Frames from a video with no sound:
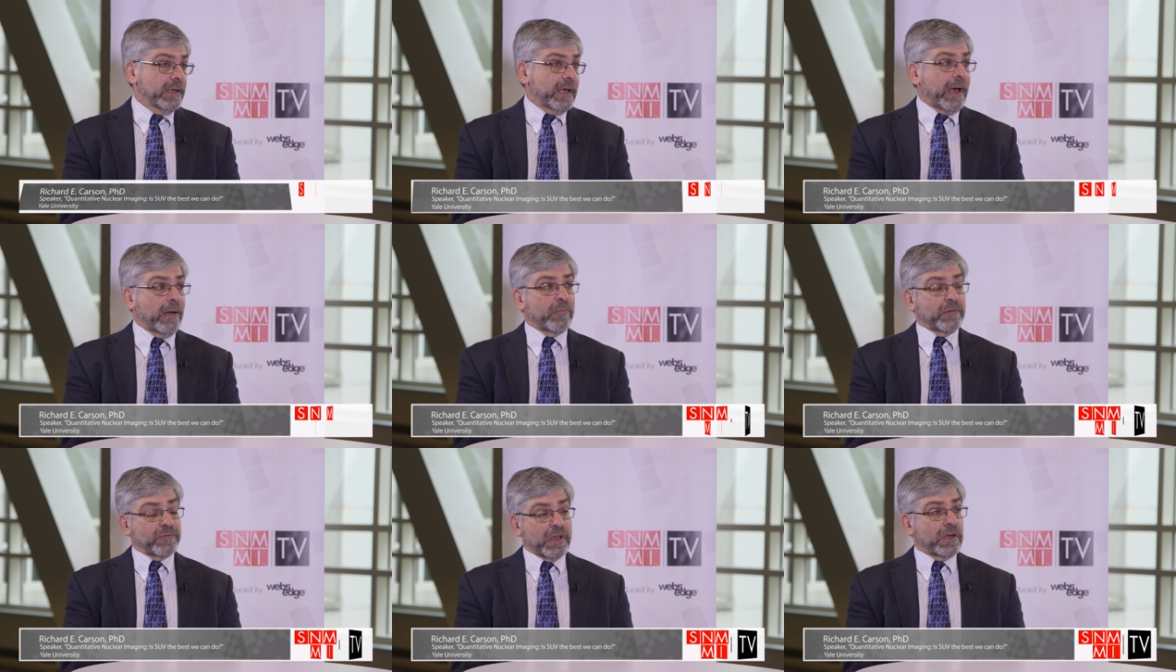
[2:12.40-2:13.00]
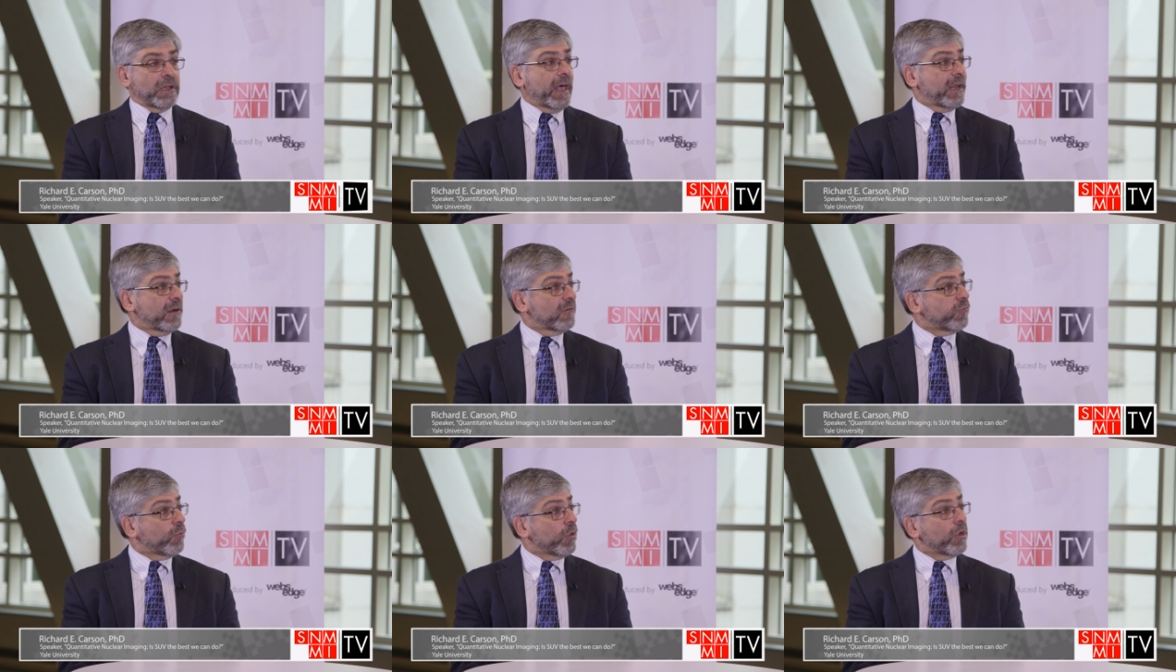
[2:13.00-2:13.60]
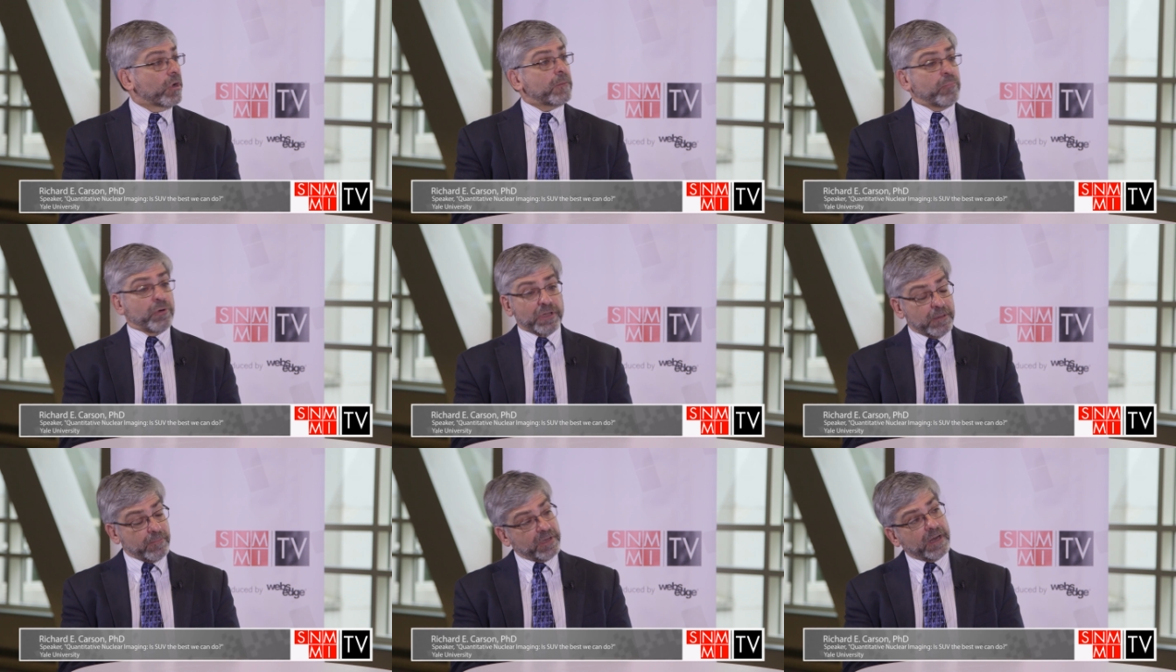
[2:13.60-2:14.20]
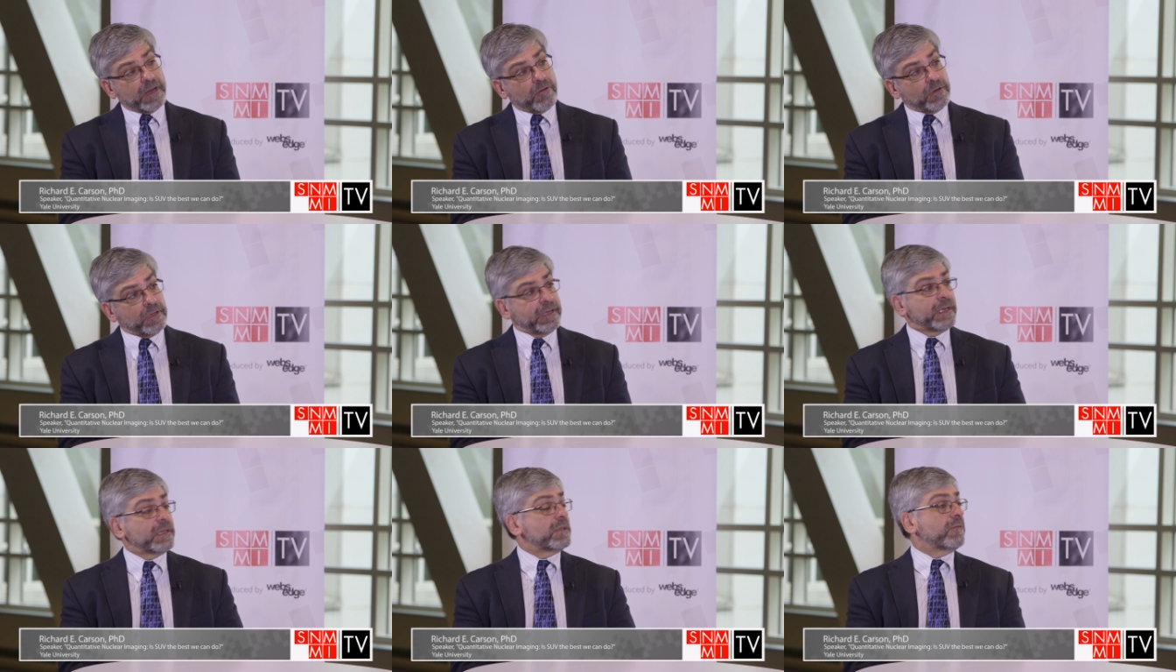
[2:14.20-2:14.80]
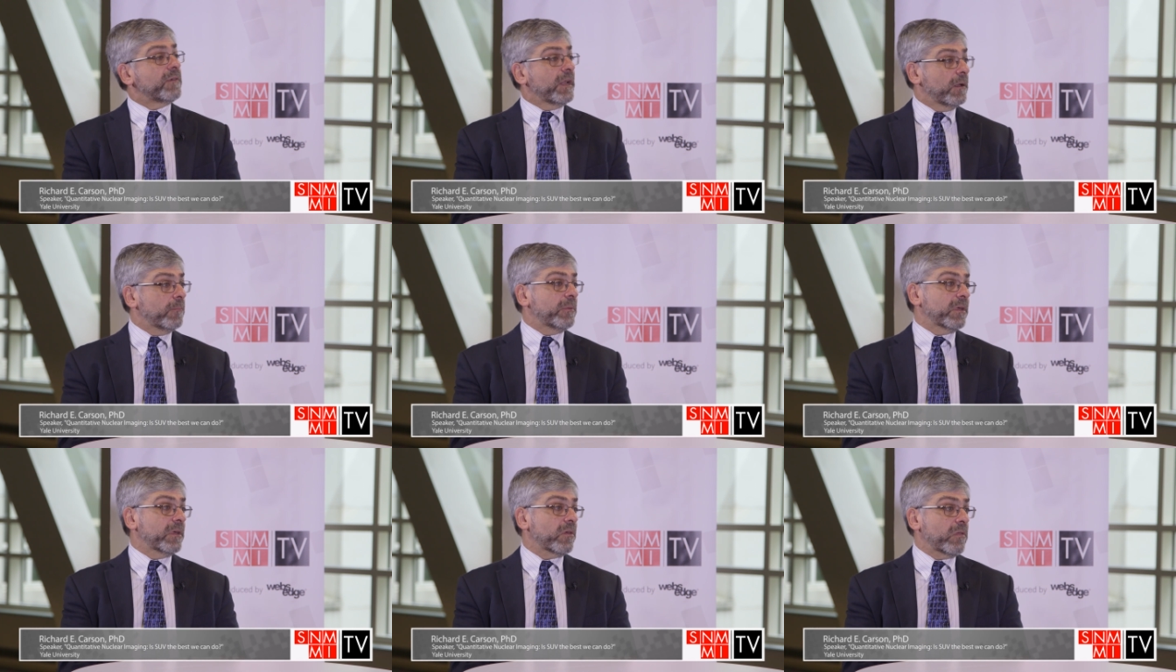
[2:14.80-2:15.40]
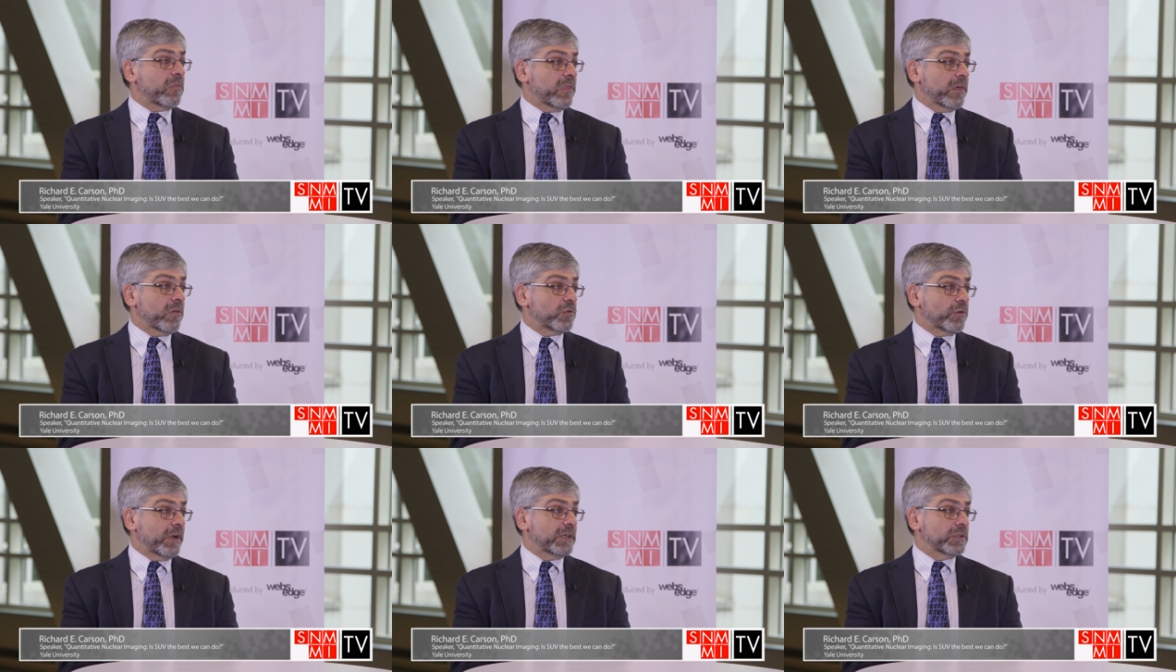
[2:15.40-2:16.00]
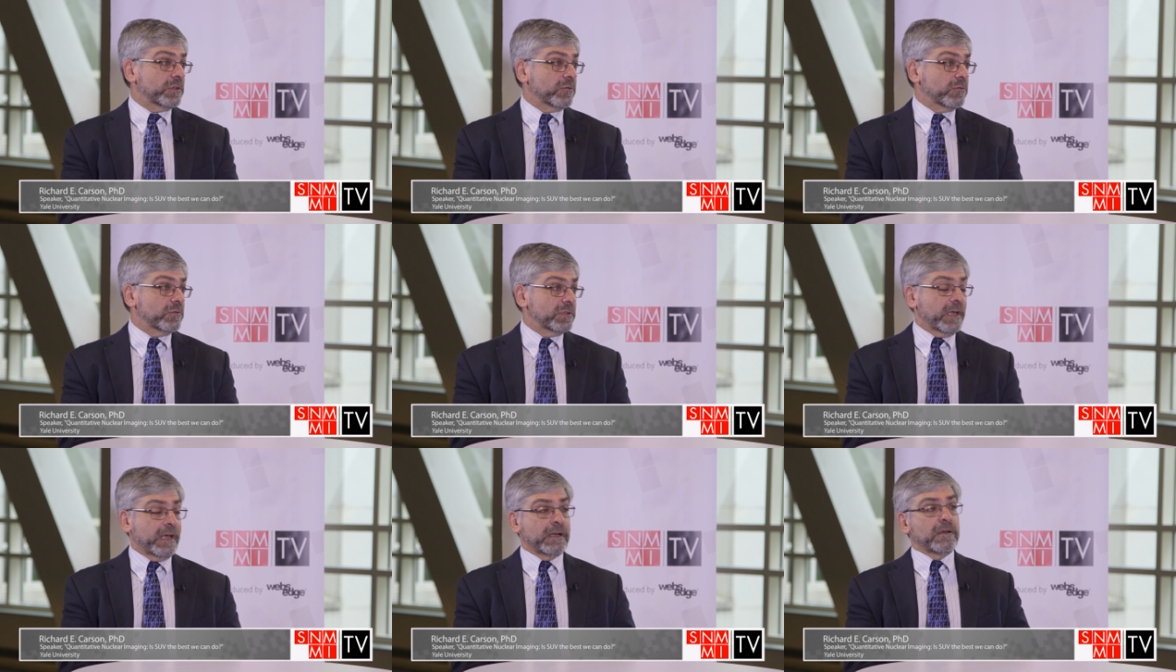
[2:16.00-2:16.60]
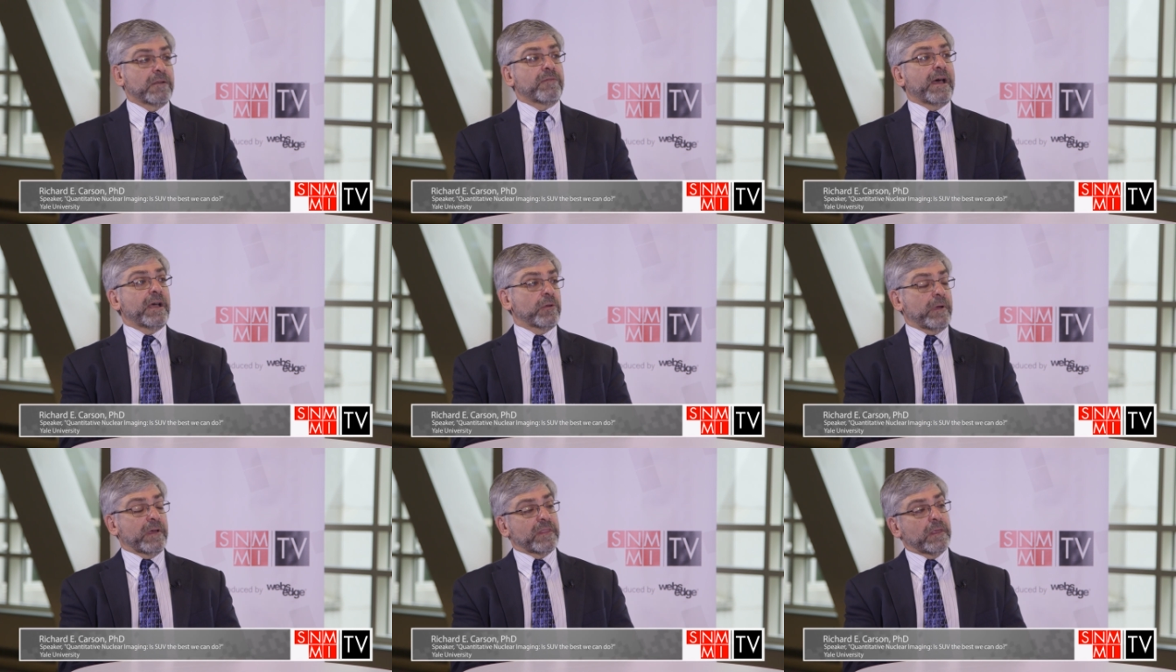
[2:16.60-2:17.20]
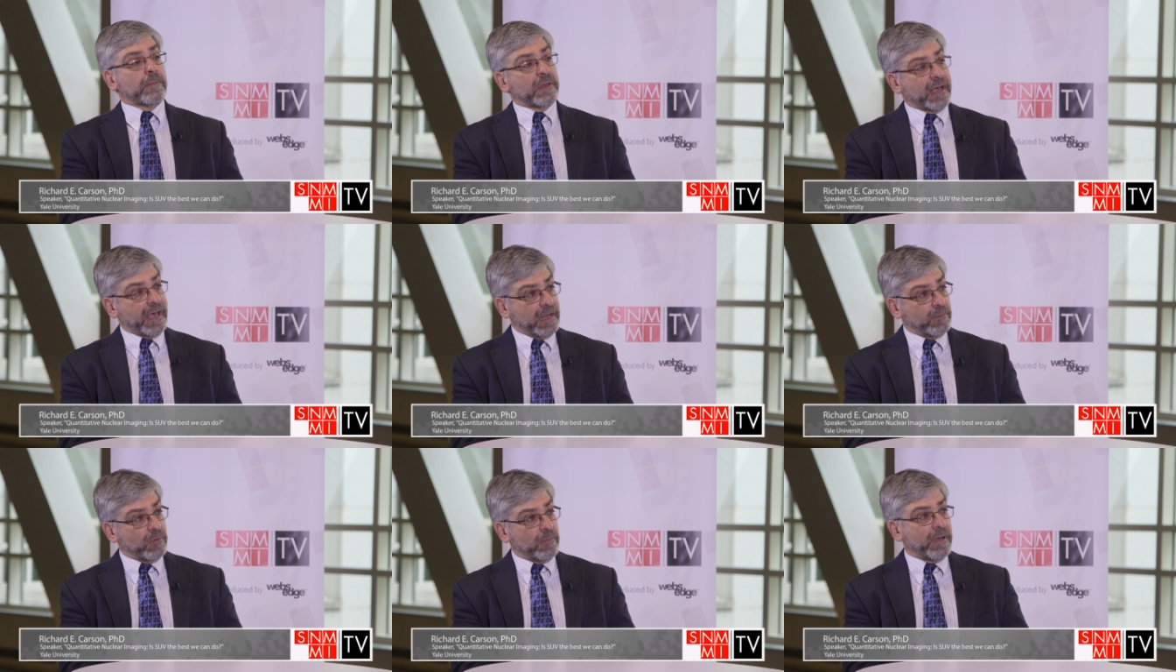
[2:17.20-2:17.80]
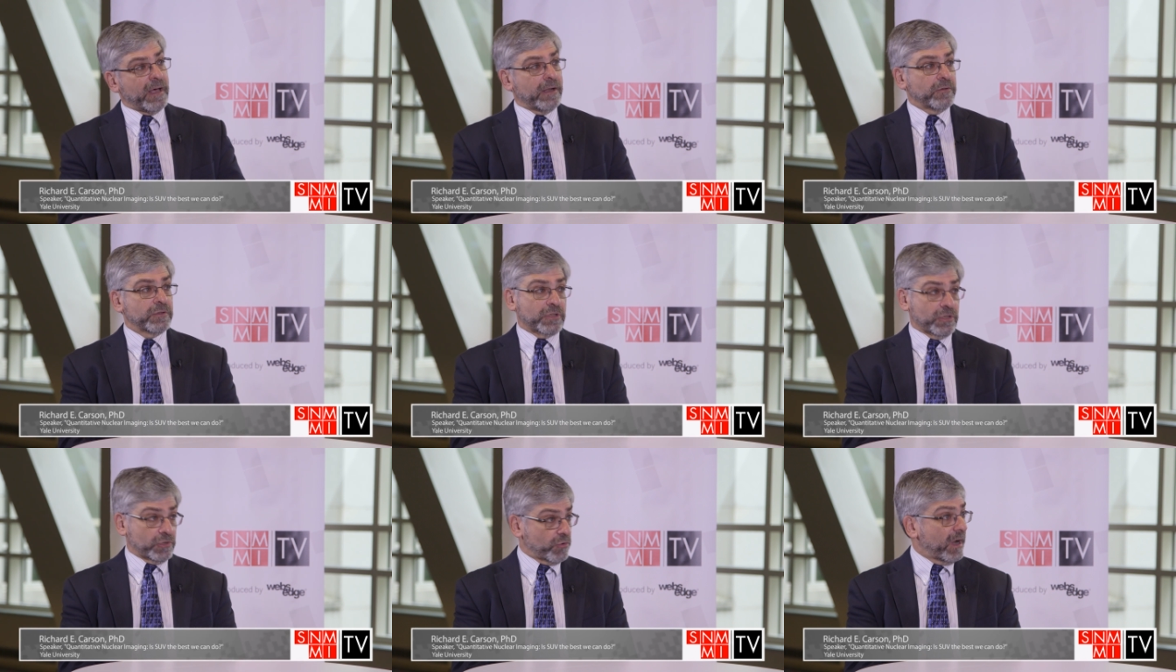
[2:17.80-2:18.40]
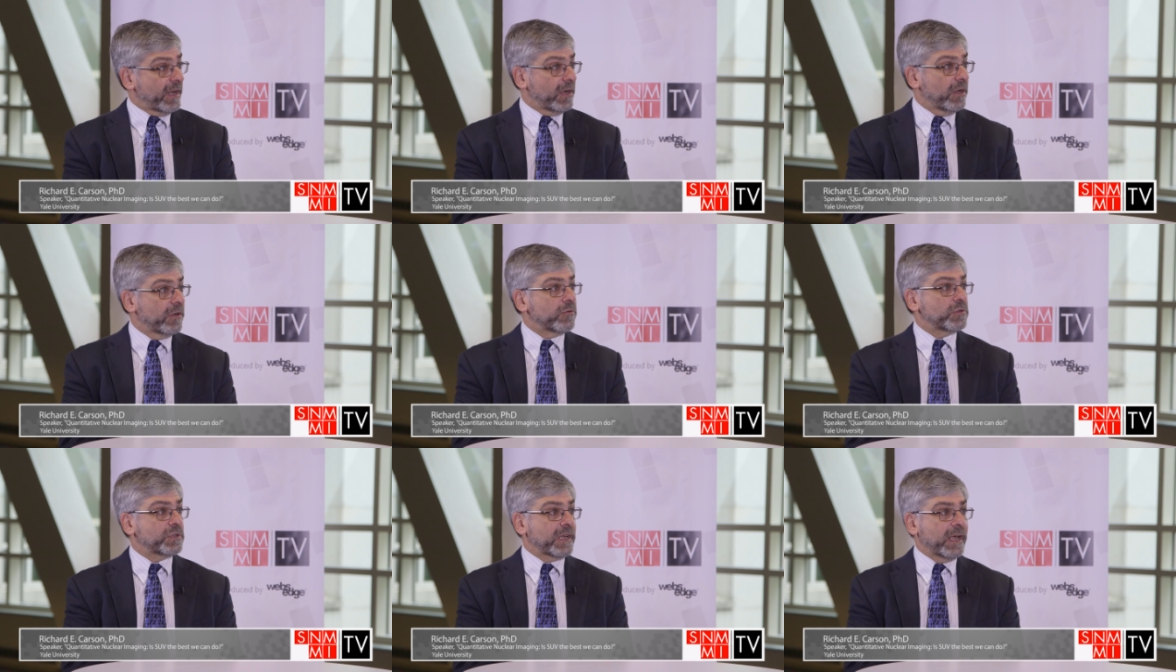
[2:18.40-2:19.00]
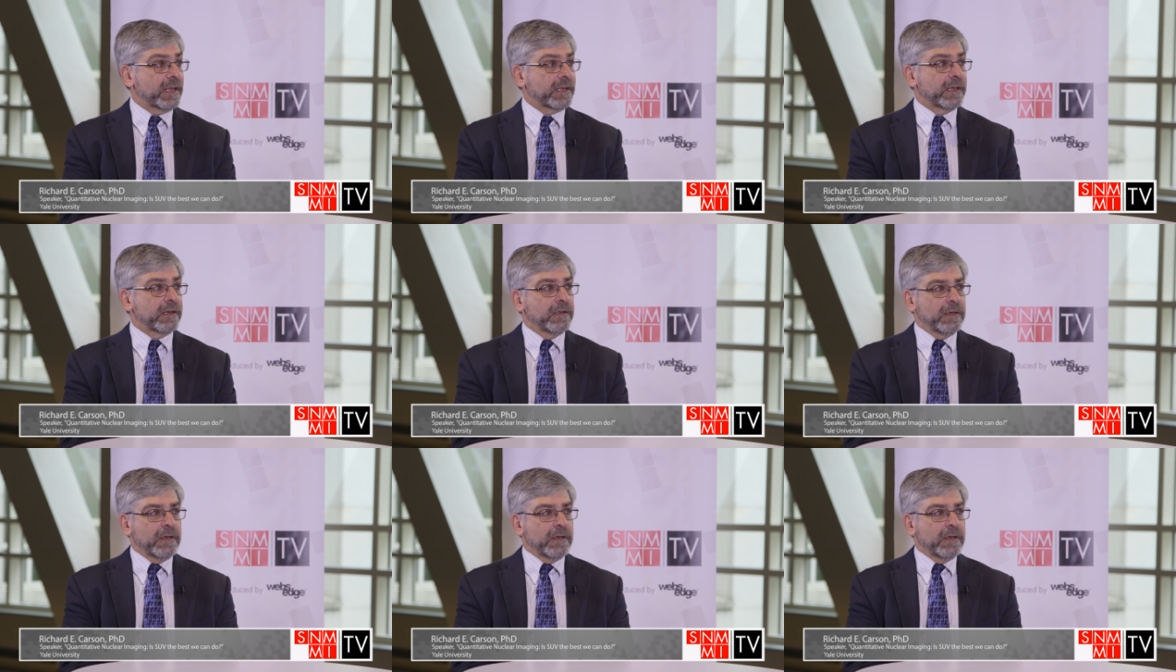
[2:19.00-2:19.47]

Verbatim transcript: And we've done a lot of work preliminarily in developing these tracers and in evaluating them in animal models to try to understand it.